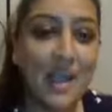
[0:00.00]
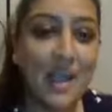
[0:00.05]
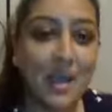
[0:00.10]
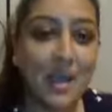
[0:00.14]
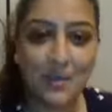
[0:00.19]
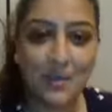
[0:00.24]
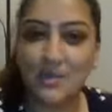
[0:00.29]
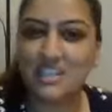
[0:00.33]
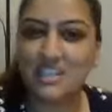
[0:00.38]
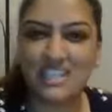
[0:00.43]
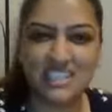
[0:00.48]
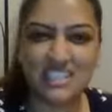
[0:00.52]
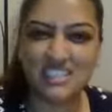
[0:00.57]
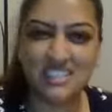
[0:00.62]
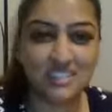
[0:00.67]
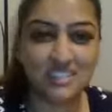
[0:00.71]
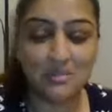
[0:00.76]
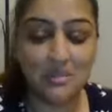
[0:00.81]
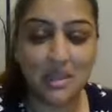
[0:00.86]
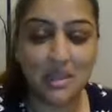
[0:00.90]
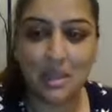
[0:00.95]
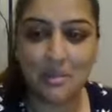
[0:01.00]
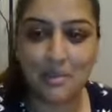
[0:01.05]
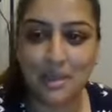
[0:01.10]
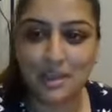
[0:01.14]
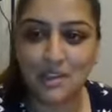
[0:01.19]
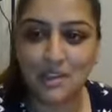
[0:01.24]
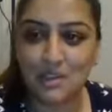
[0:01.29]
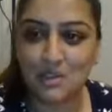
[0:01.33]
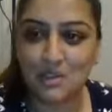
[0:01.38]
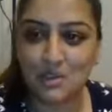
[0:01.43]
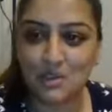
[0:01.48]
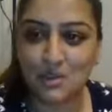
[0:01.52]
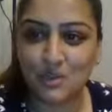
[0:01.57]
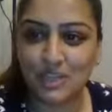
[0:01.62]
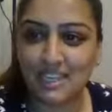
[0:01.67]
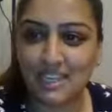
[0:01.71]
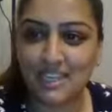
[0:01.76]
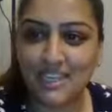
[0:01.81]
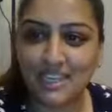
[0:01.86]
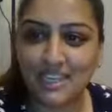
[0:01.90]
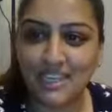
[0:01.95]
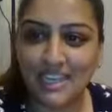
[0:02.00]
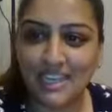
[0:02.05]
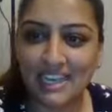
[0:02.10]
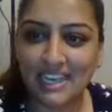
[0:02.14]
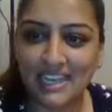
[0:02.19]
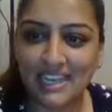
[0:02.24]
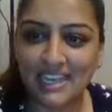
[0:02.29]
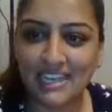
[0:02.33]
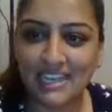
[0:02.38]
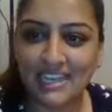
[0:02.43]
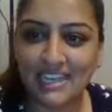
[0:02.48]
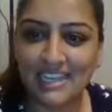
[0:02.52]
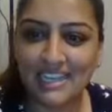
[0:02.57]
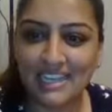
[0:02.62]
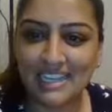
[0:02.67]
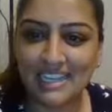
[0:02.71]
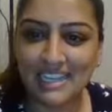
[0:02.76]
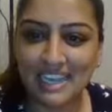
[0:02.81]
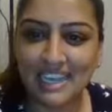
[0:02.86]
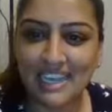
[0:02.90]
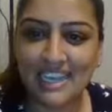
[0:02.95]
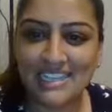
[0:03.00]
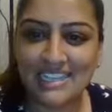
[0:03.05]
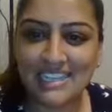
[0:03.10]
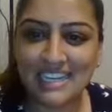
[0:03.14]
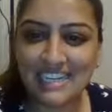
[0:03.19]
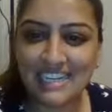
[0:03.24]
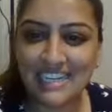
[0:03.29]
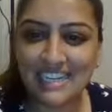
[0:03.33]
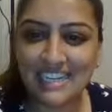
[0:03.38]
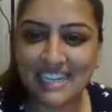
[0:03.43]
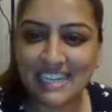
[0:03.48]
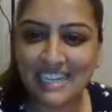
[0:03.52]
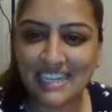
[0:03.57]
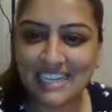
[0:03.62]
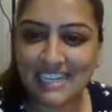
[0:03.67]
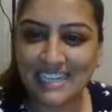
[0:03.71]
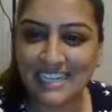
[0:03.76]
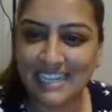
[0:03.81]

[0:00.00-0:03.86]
which is about usual here. Hi, Danny.